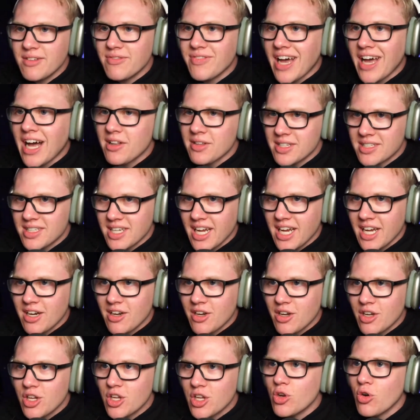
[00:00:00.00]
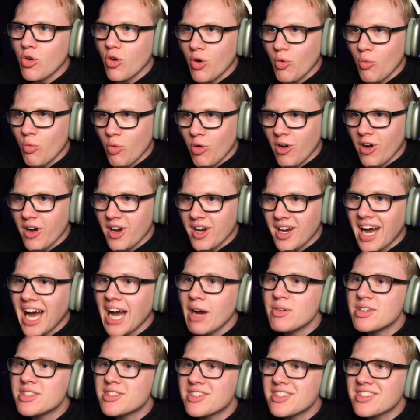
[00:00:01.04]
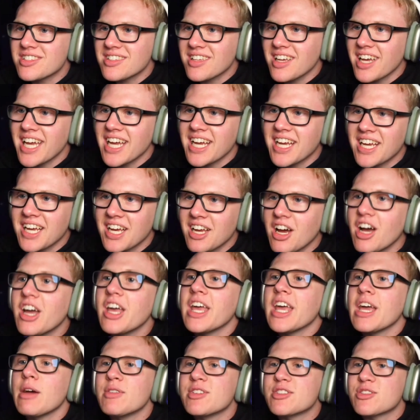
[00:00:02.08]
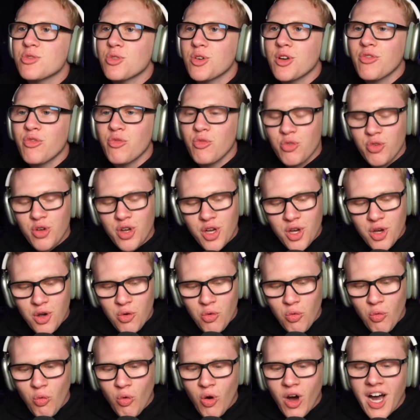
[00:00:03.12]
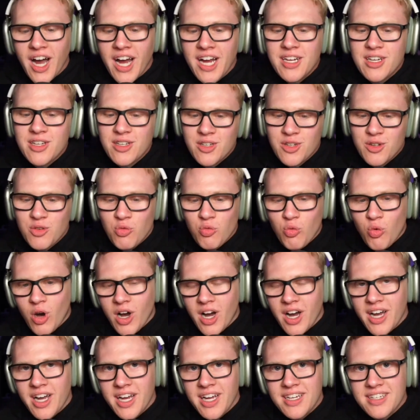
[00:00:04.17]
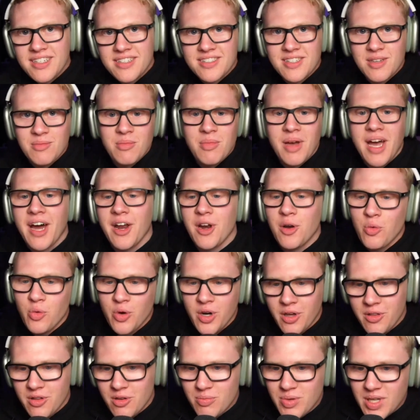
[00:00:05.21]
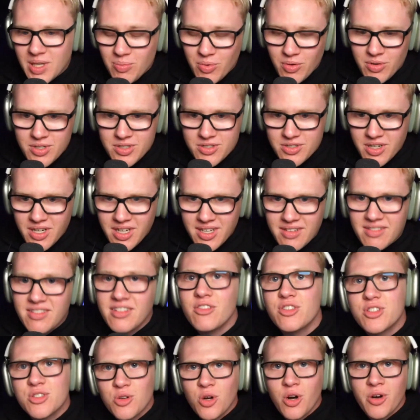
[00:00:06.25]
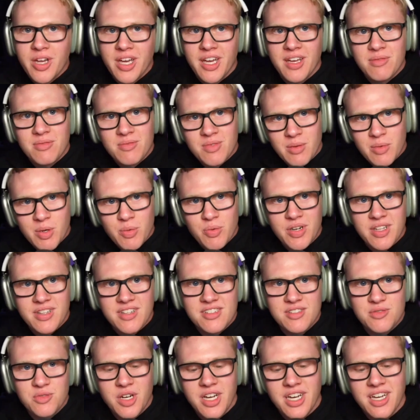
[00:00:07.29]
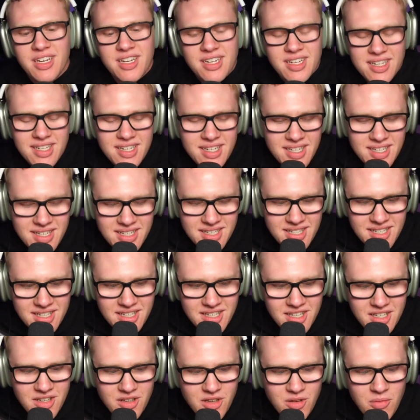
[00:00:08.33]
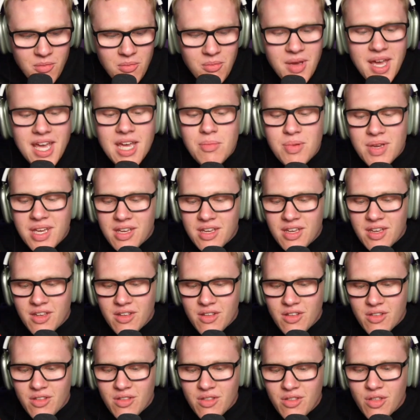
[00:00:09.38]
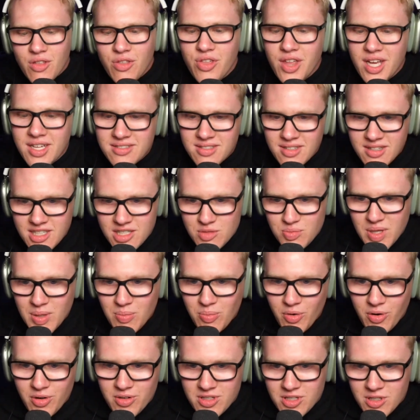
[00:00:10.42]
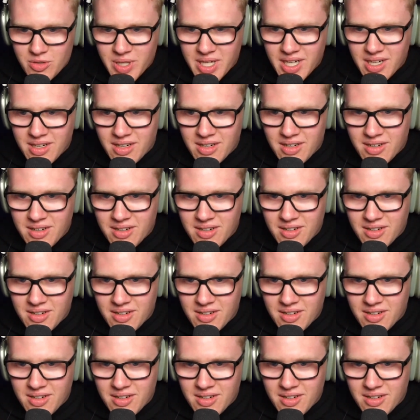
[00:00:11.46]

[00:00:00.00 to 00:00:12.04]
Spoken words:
devalidate your work. I was just like, it was sort of why does it matter what other people are trying? So okay, let me put it this way. Maybe the things that these people are doing